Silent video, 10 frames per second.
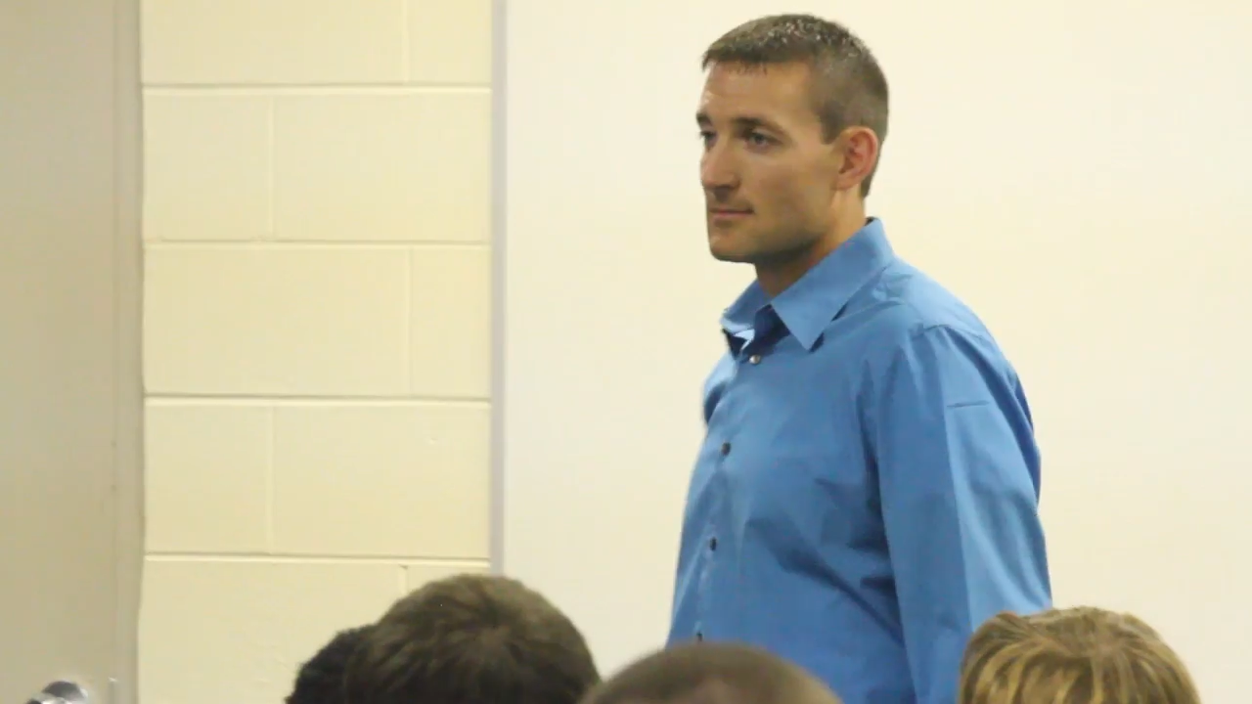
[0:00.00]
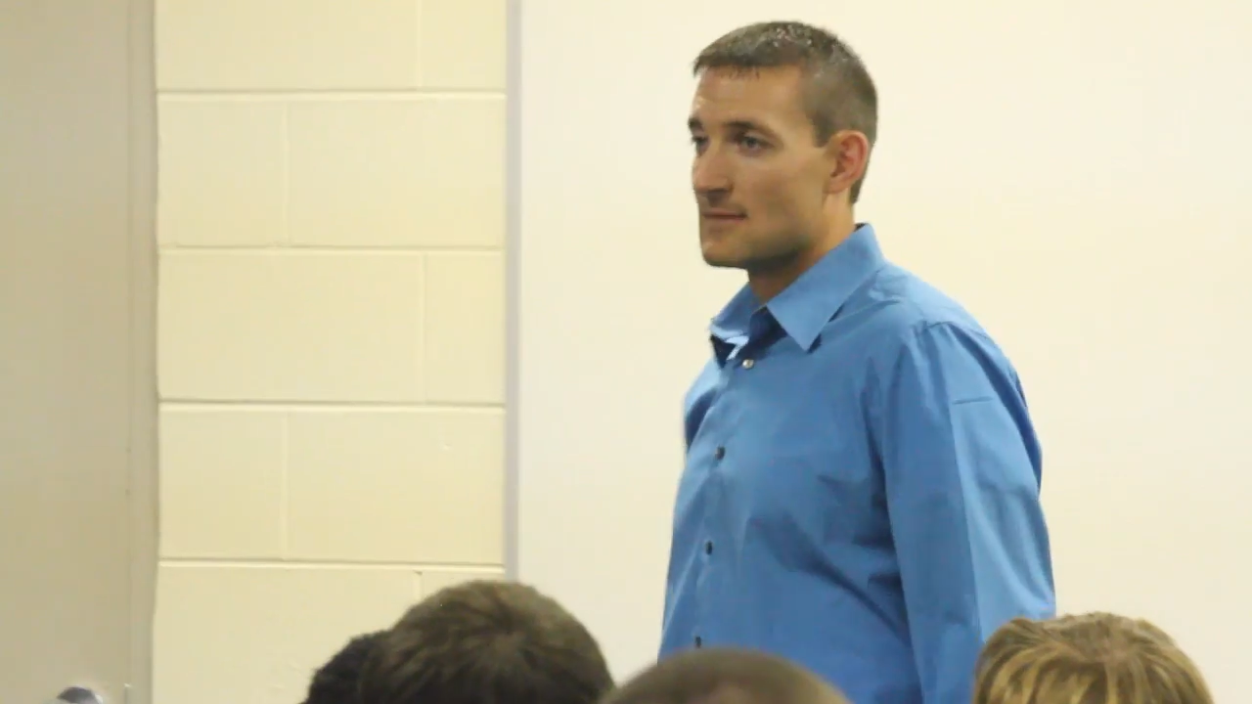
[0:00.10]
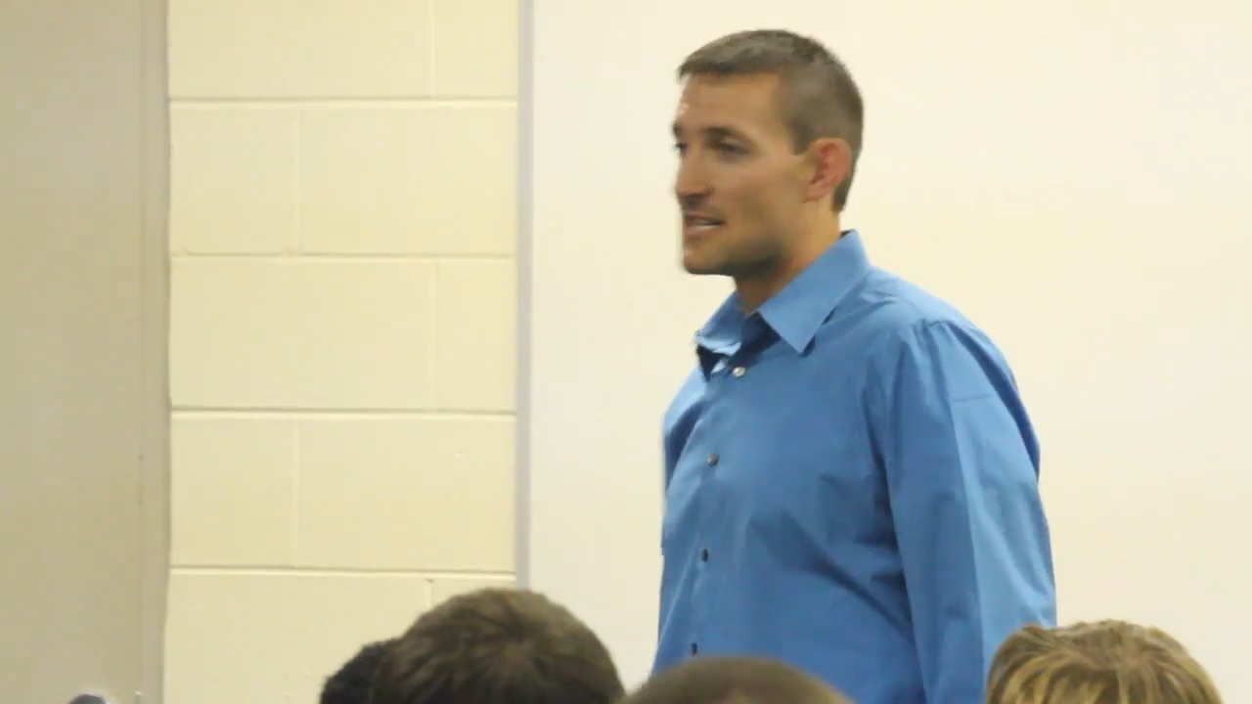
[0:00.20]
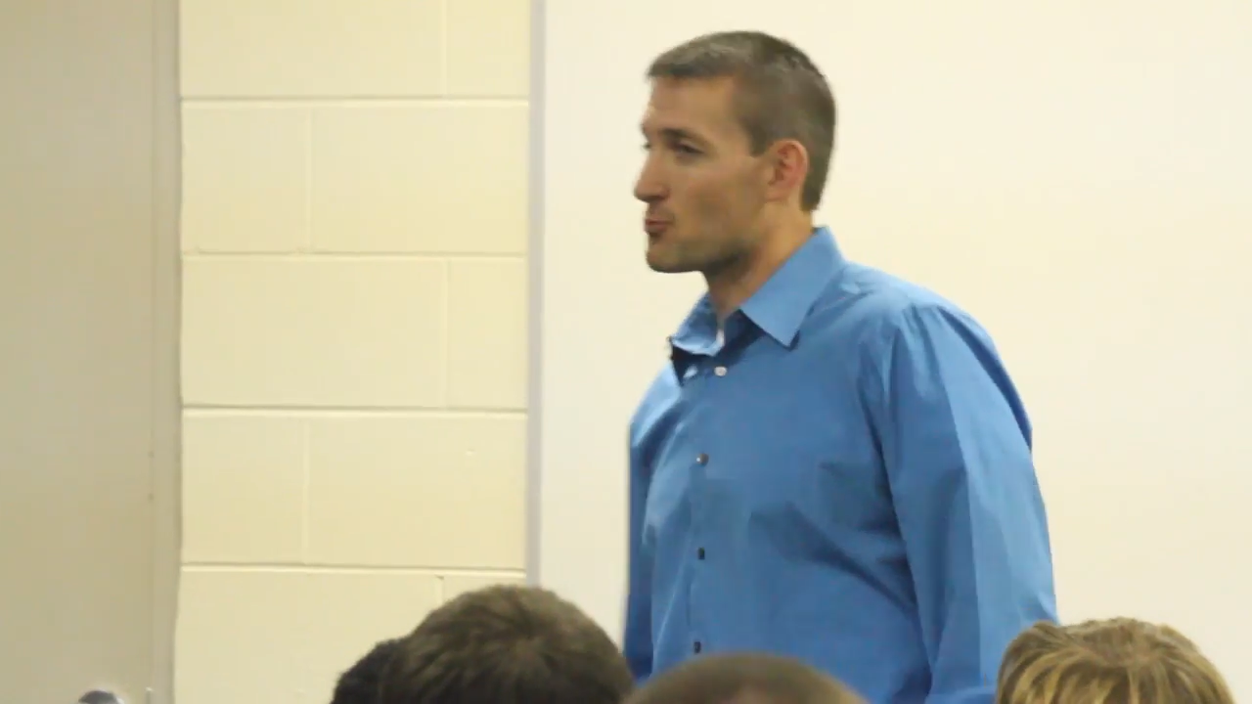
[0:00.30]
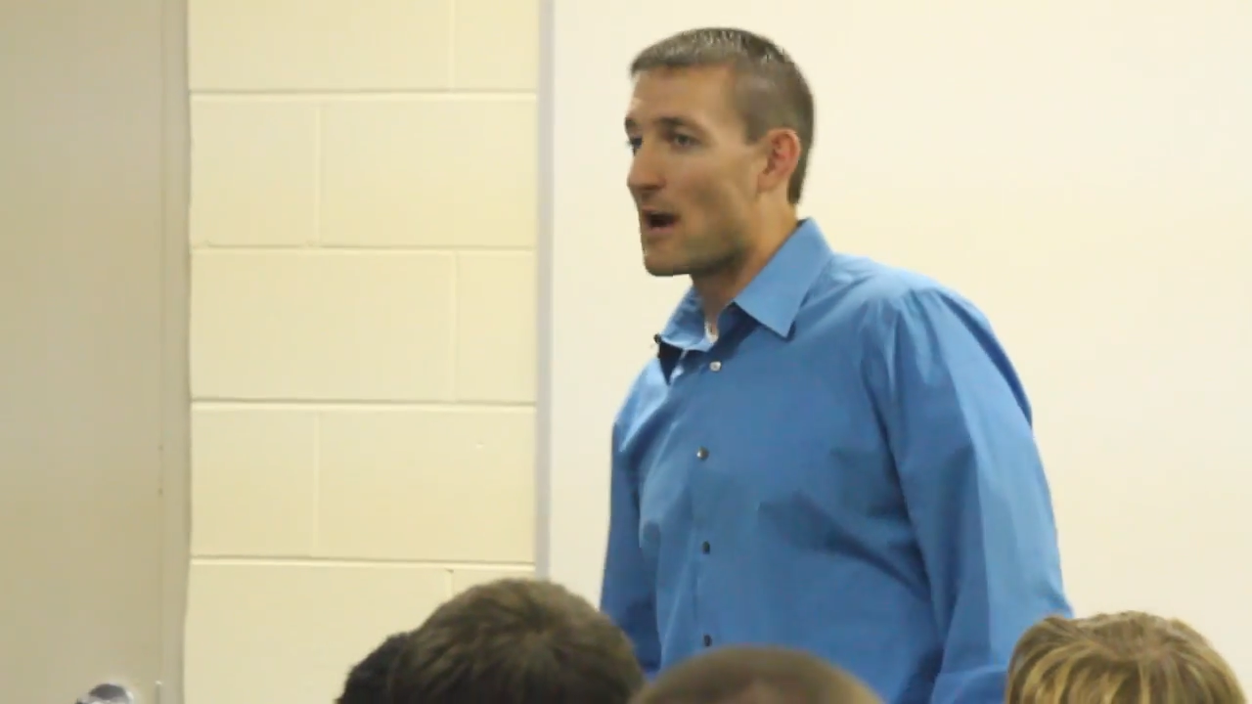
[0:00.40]

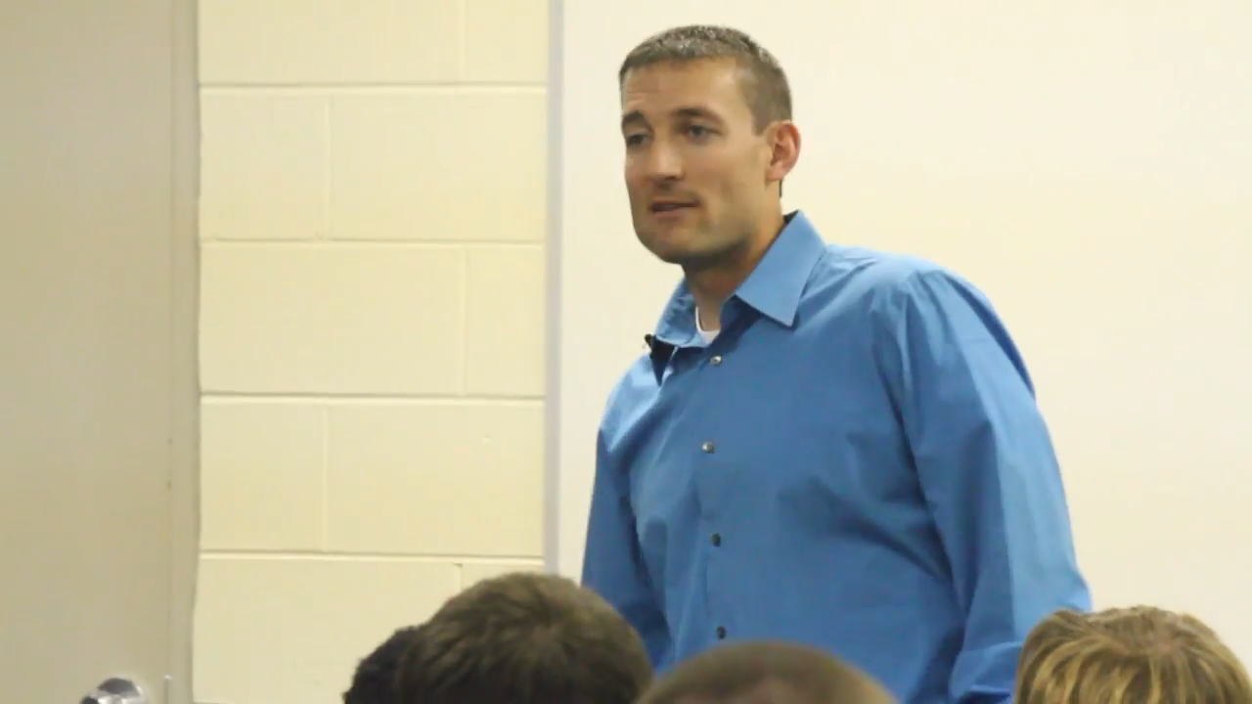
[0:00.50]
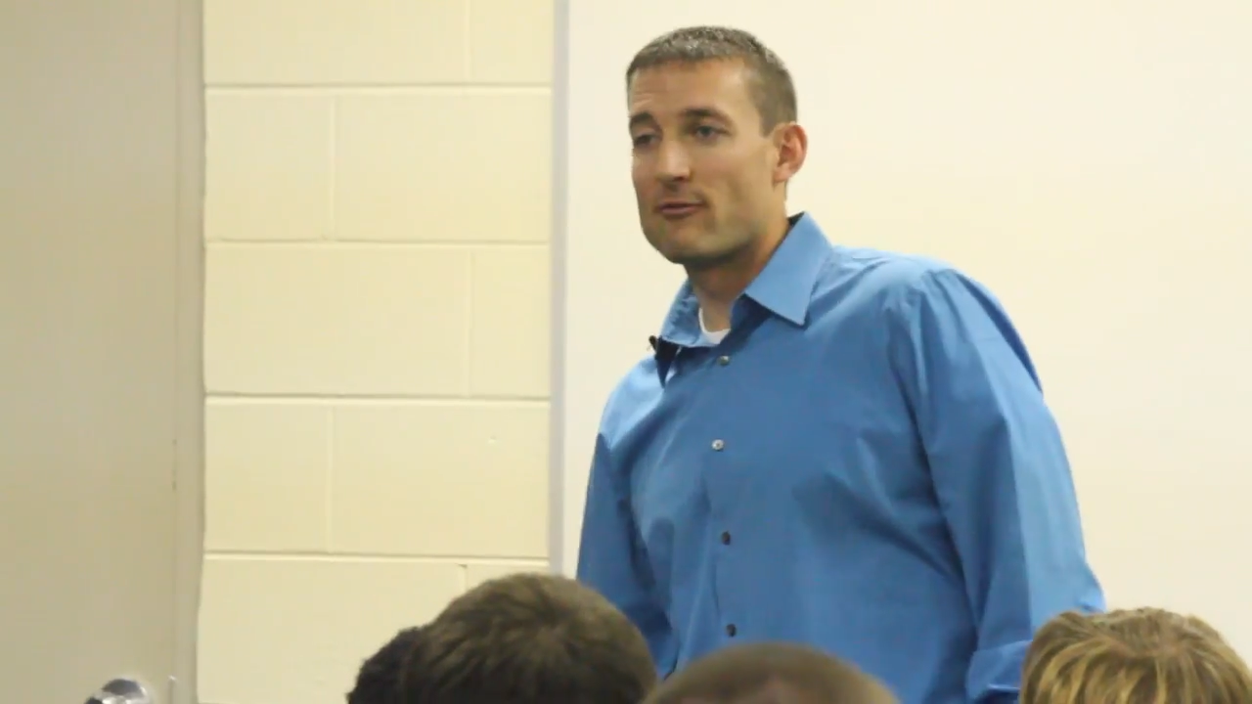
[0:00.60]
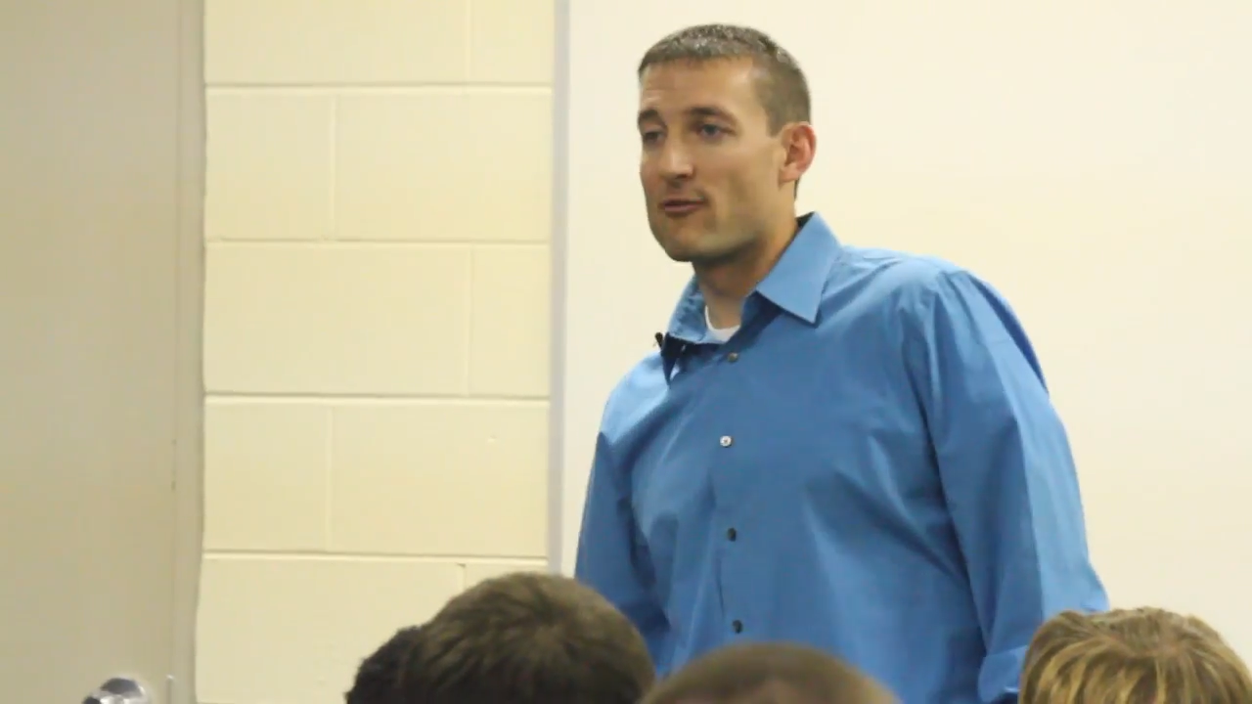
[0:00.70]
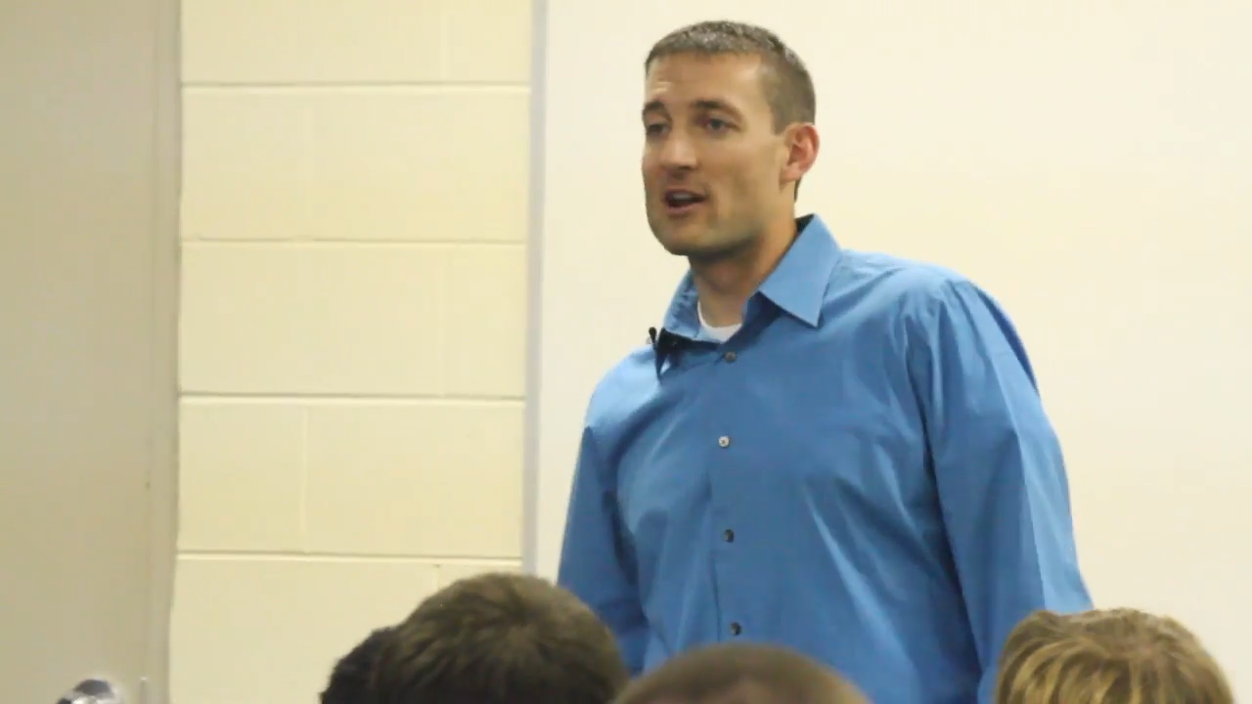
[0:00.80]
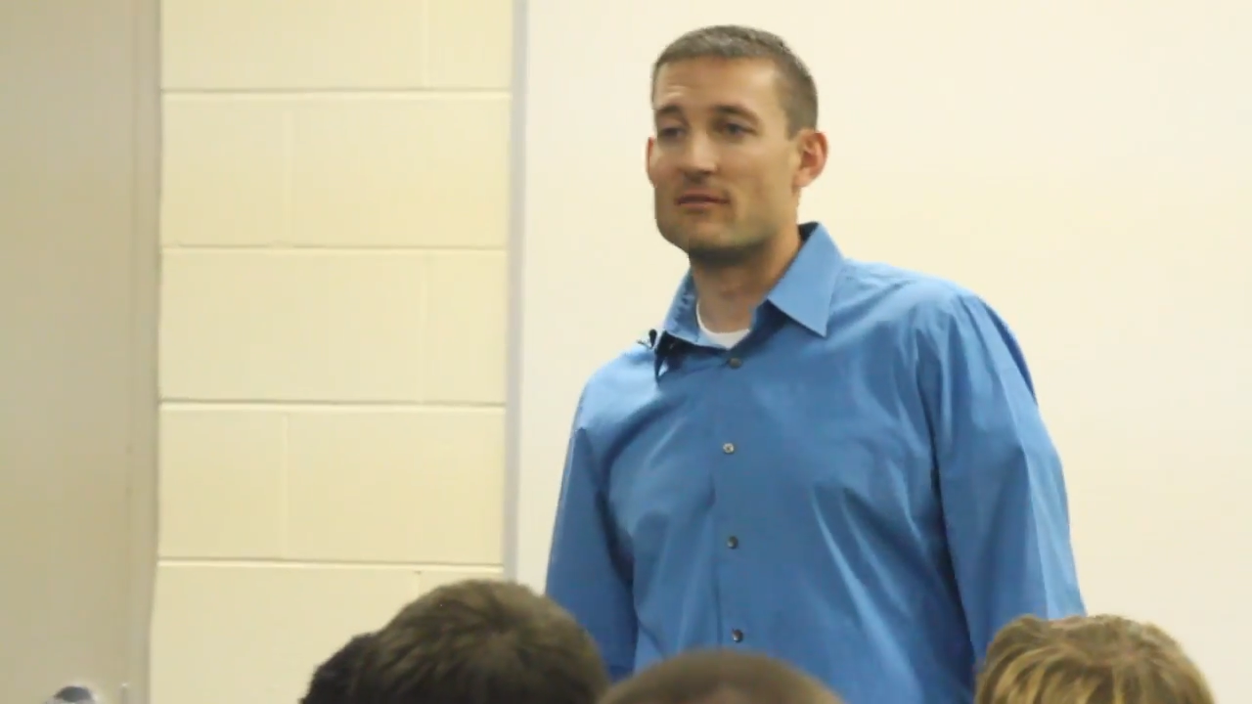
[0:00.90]
It's right
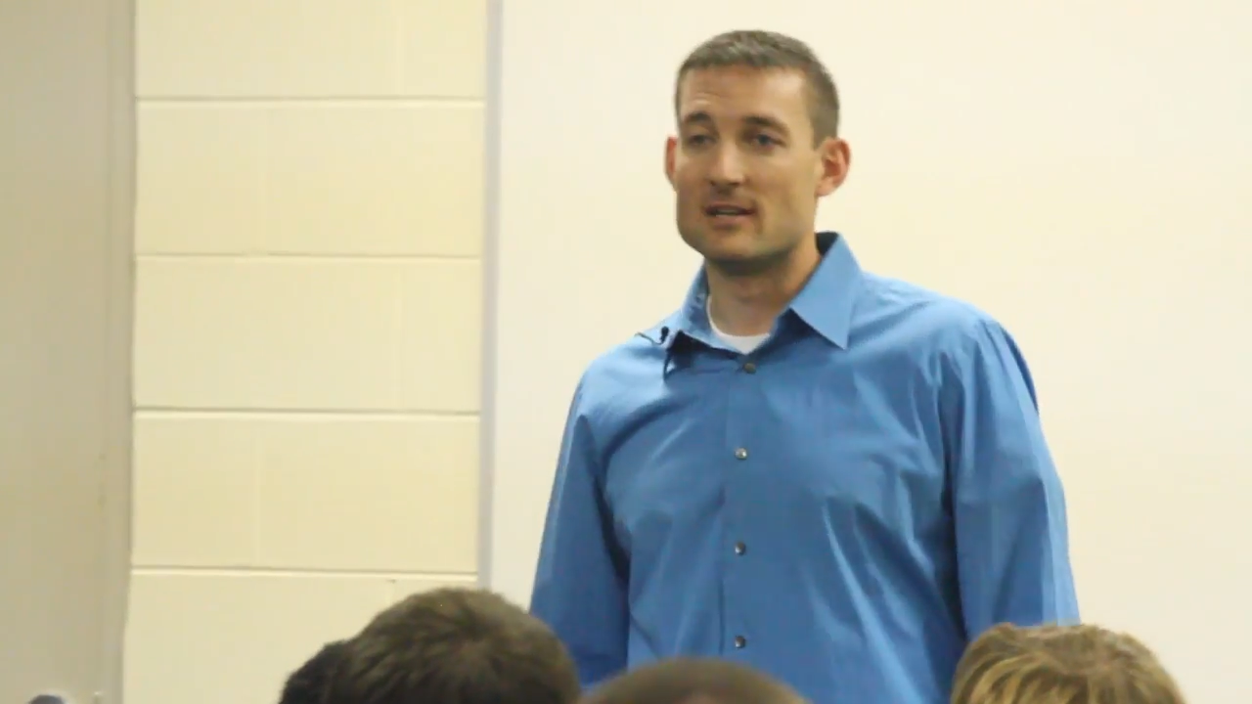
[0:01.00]
in front